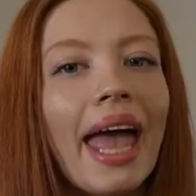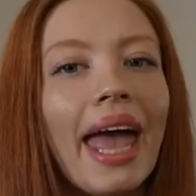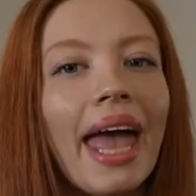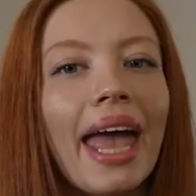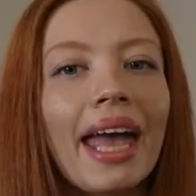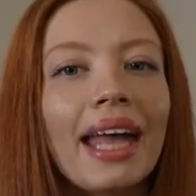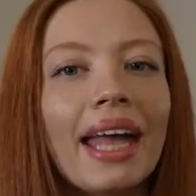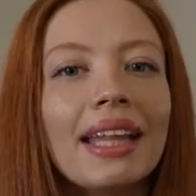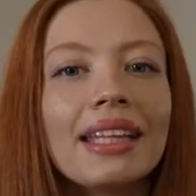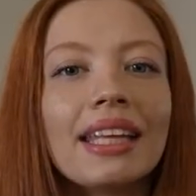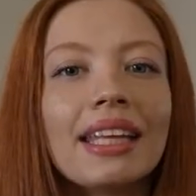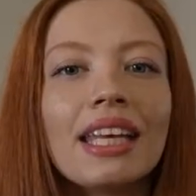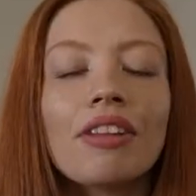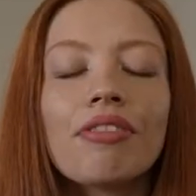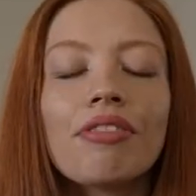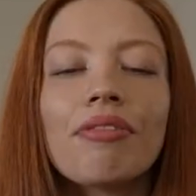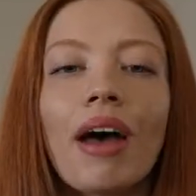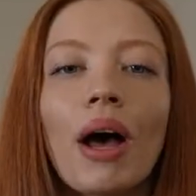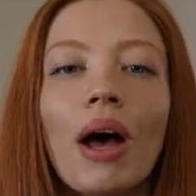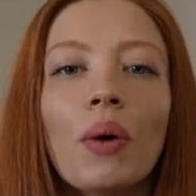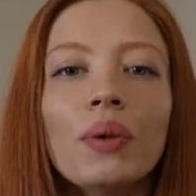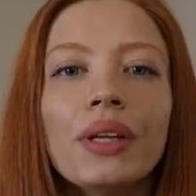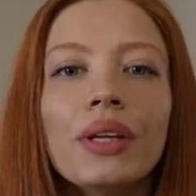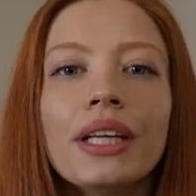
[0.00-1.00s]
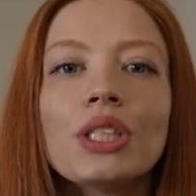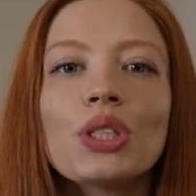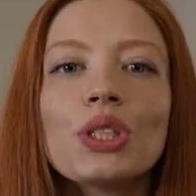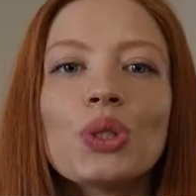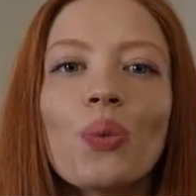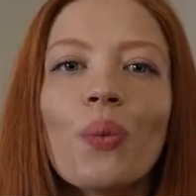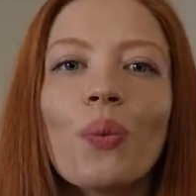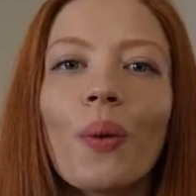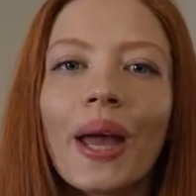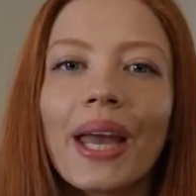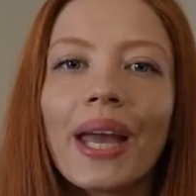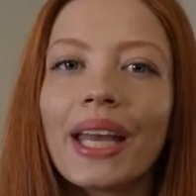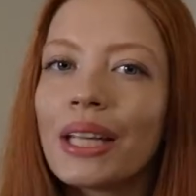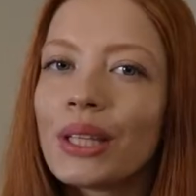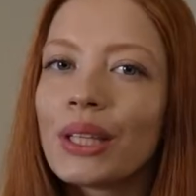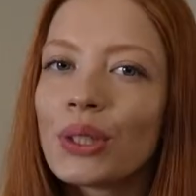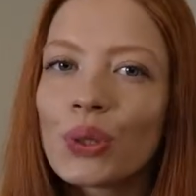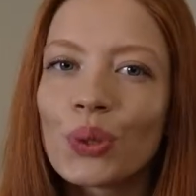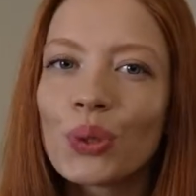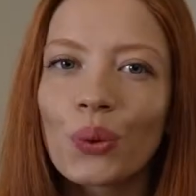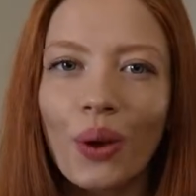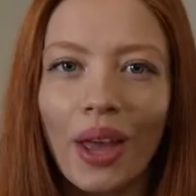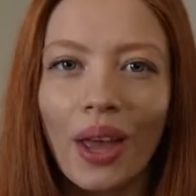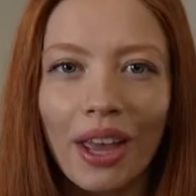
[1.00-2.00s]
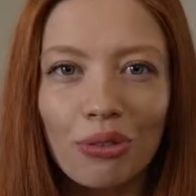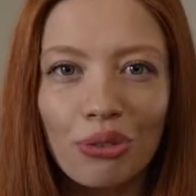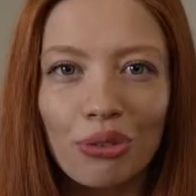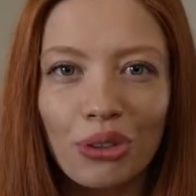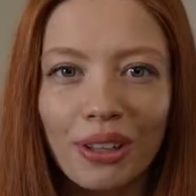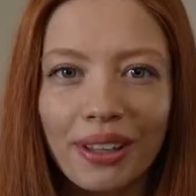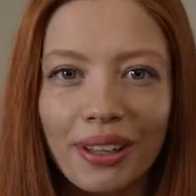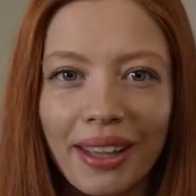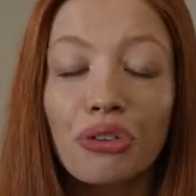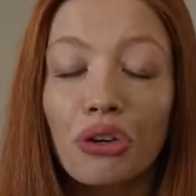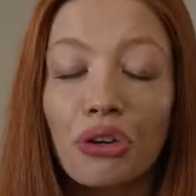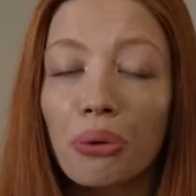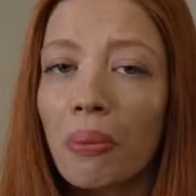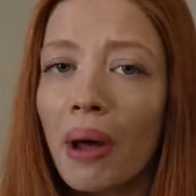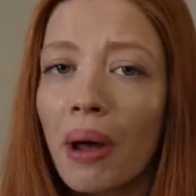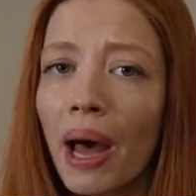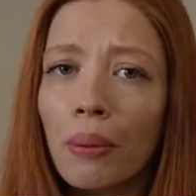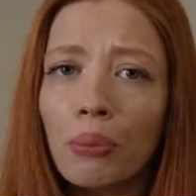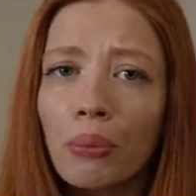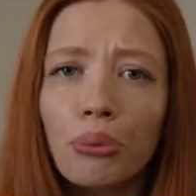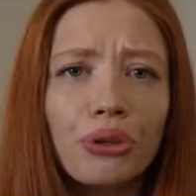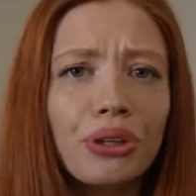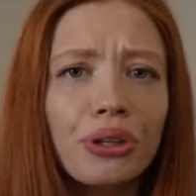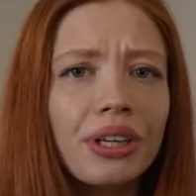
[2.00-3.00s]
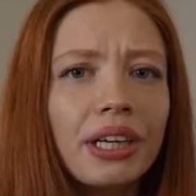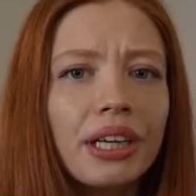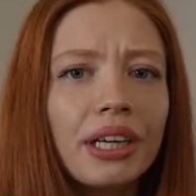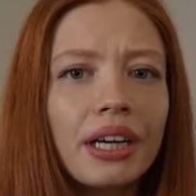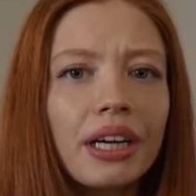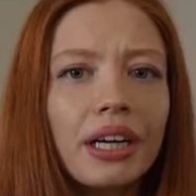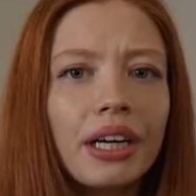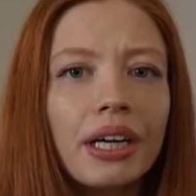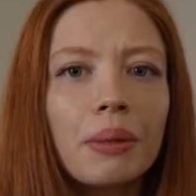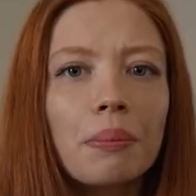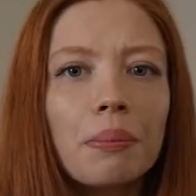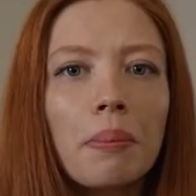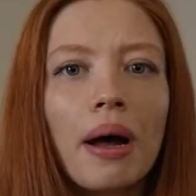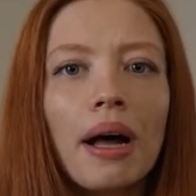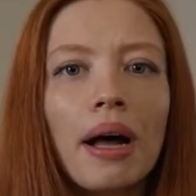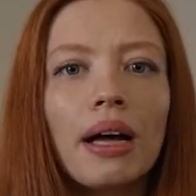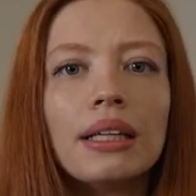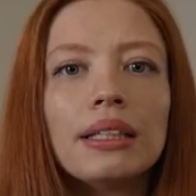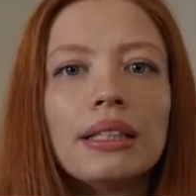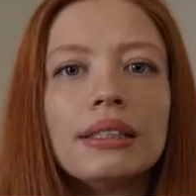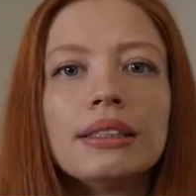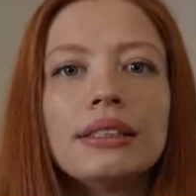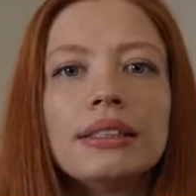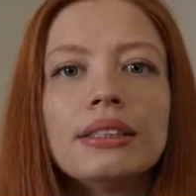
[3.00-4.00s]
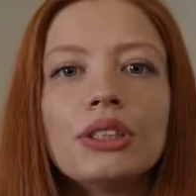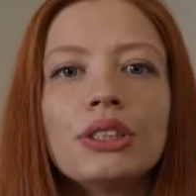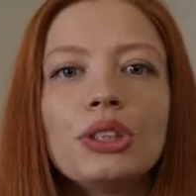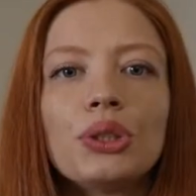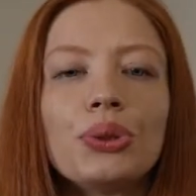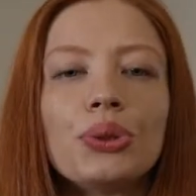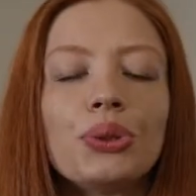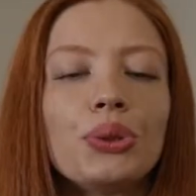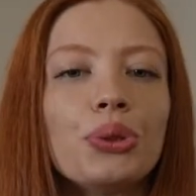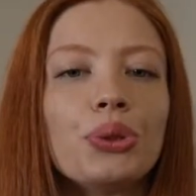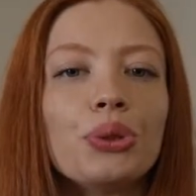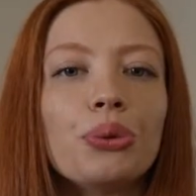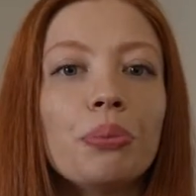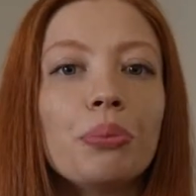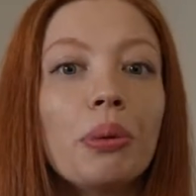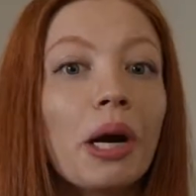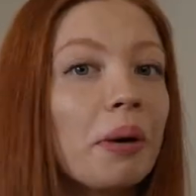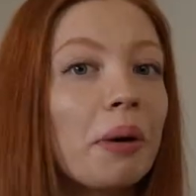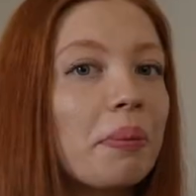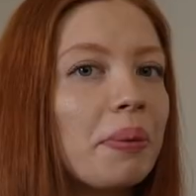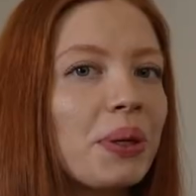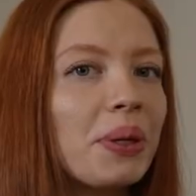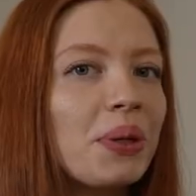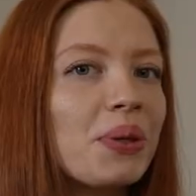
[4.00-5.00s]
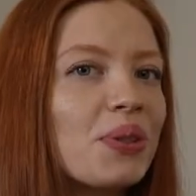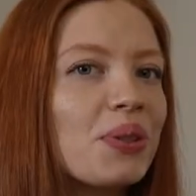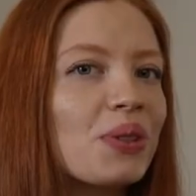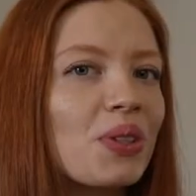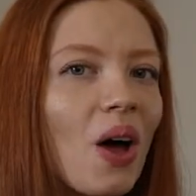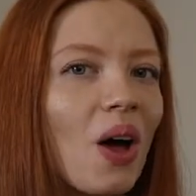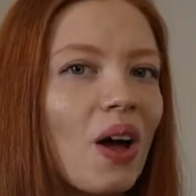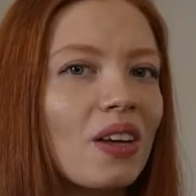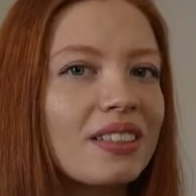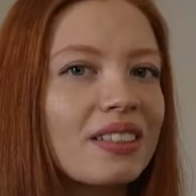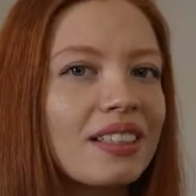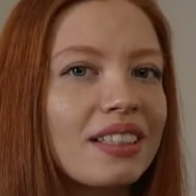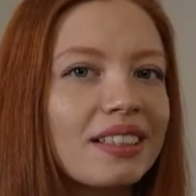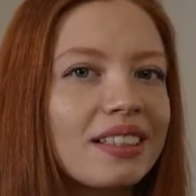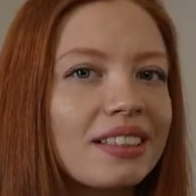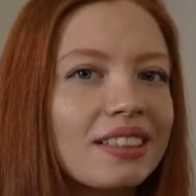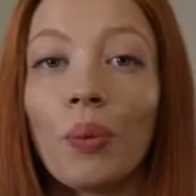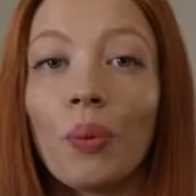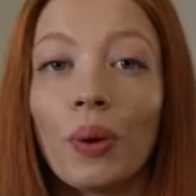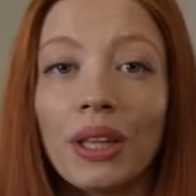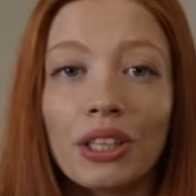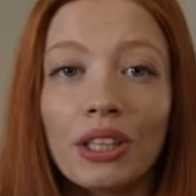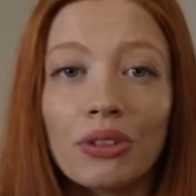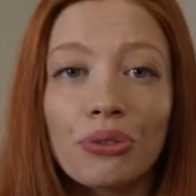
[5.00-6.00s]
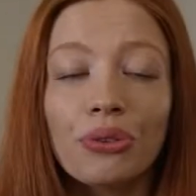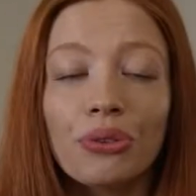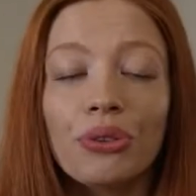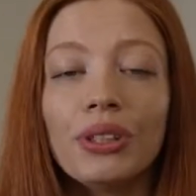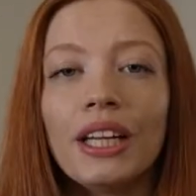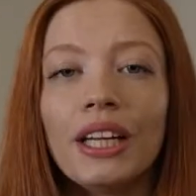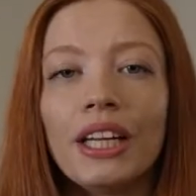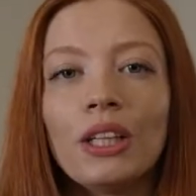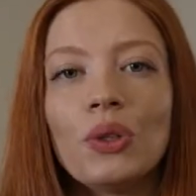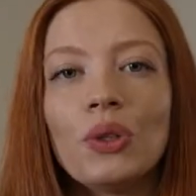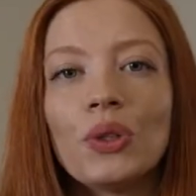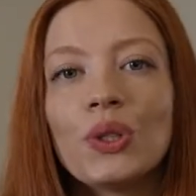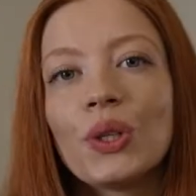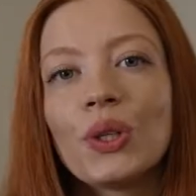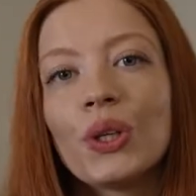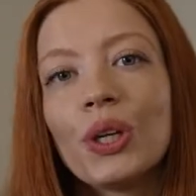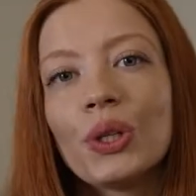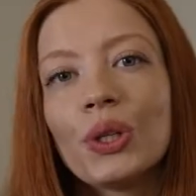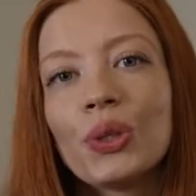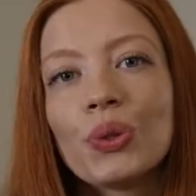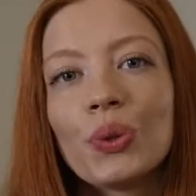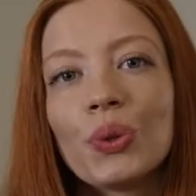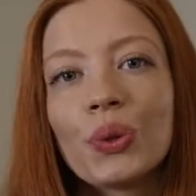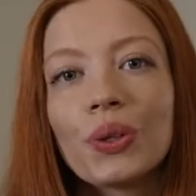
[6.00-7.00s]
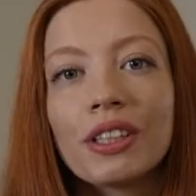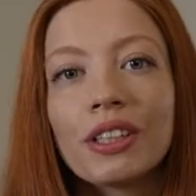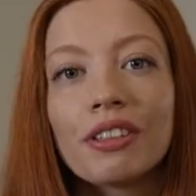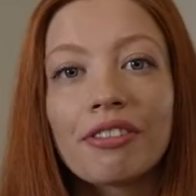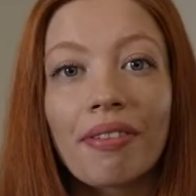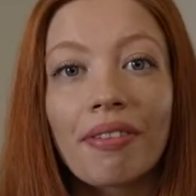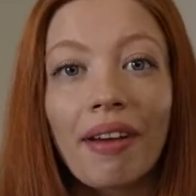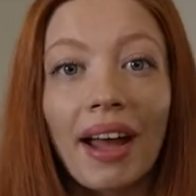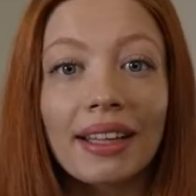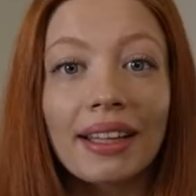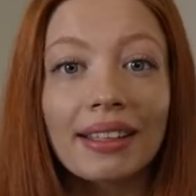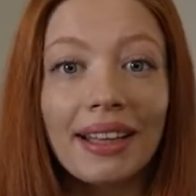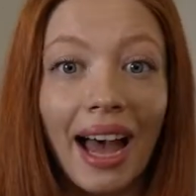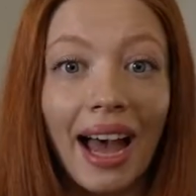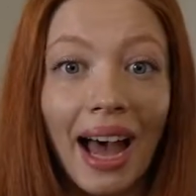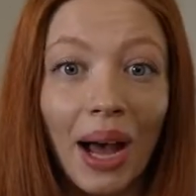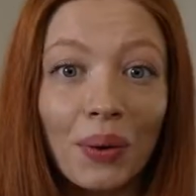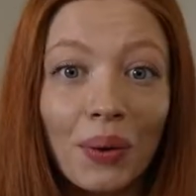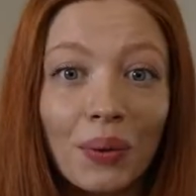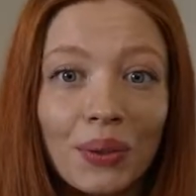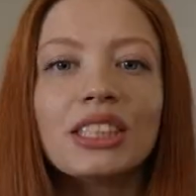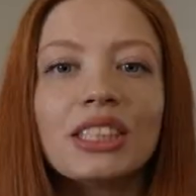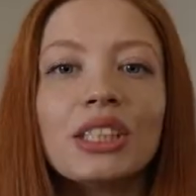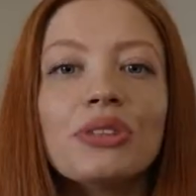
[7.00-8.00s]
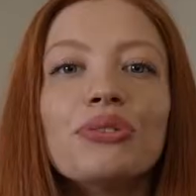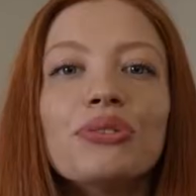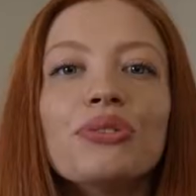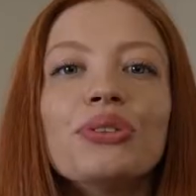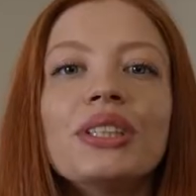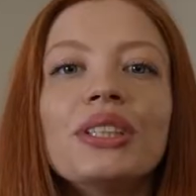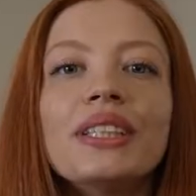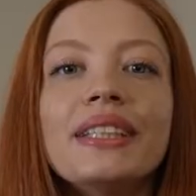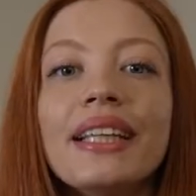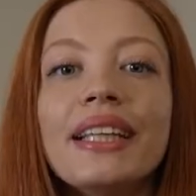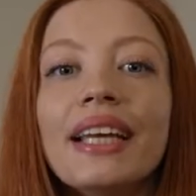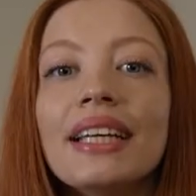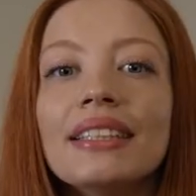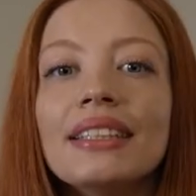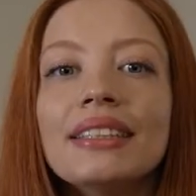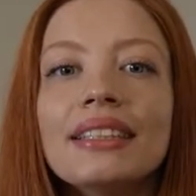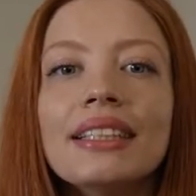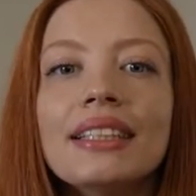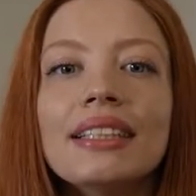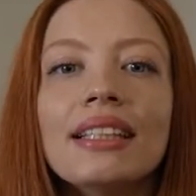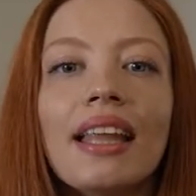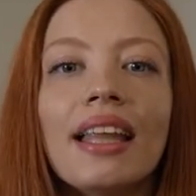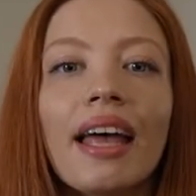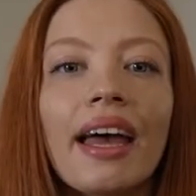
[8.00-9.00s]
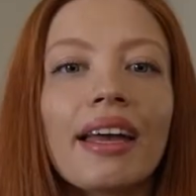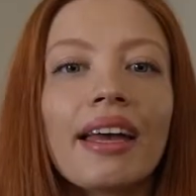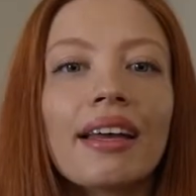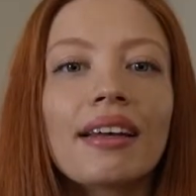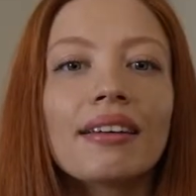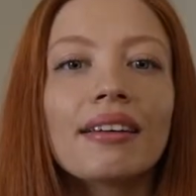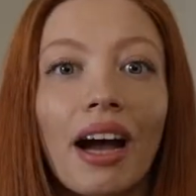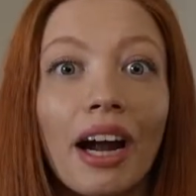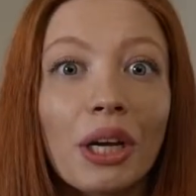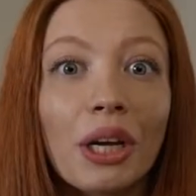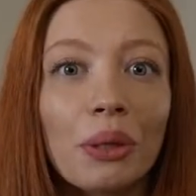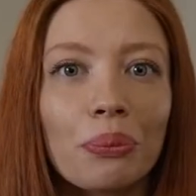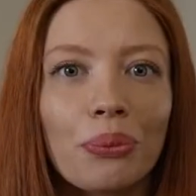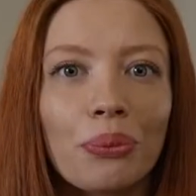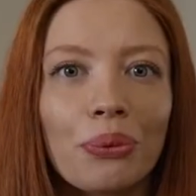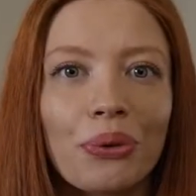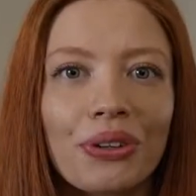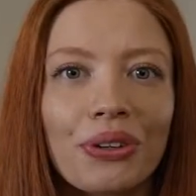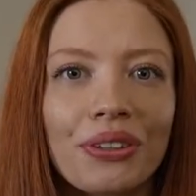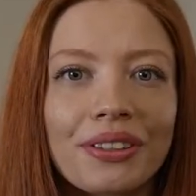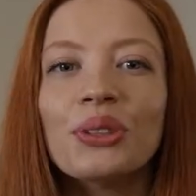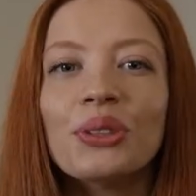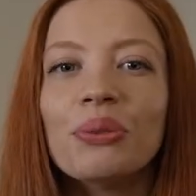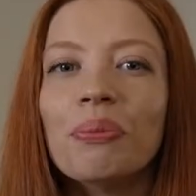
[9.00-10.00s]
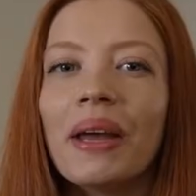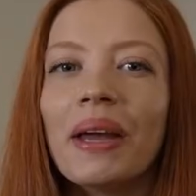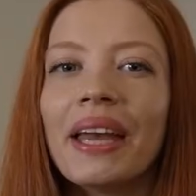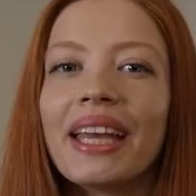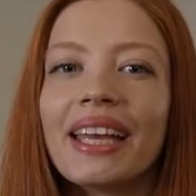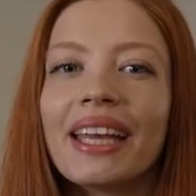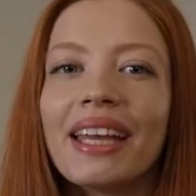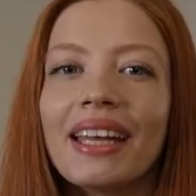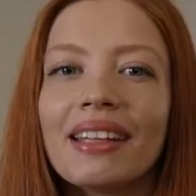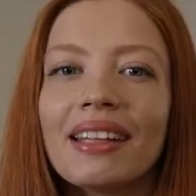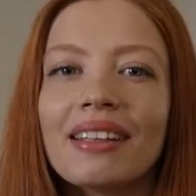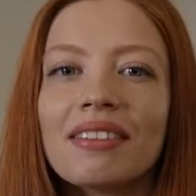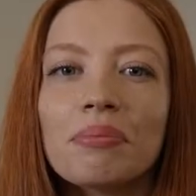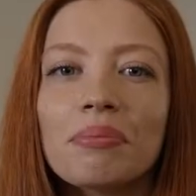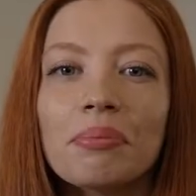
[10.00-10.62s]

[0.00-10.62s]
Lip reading: and it found its way into everything, from hamburger buns to barbecue sauces. When the food industry took the fat out, the food tasted like cardboard. To make it